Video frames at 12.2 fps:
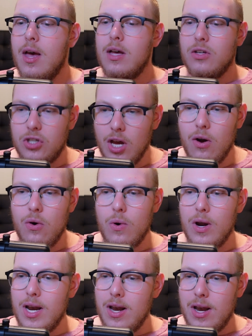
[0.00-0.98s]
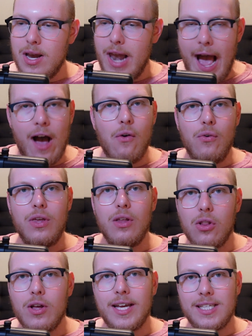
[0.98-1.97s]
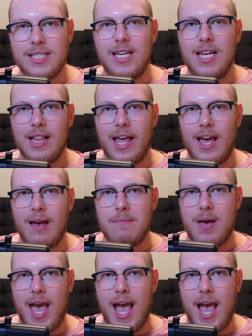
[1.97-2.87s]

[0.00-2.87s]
So now you look at CeeDee Lamb,